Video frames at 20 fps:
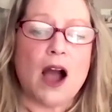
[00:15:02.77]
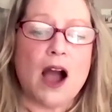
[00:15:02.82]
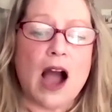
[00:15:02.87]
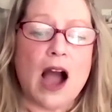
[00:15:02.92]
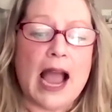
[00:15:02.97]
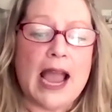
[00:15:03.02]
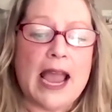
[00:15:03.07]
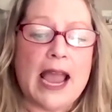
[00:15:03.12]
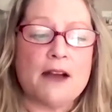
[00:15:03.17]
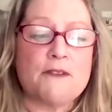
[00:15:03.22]

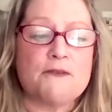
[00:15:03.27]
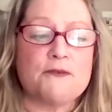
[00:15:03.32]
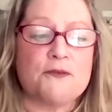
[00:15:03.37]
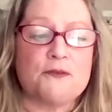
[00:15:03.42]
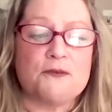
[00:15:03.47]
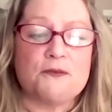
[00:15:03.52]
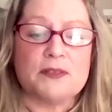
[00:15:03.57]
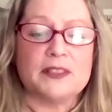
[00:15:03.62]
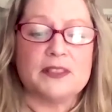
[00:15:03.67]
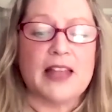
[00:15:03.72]
I have
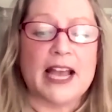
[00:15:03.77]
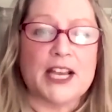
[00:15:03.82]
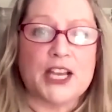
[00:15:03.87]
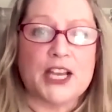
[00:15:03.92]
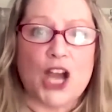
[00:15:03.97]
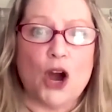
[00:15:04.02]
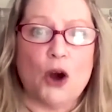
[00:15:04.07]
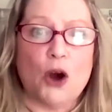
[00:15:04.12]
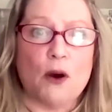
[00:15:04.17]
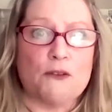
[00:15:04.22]
let
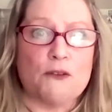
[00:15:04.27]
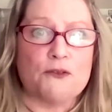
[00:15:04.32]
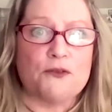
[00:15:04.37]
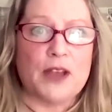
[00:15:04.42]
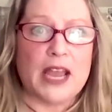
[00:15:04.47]
go of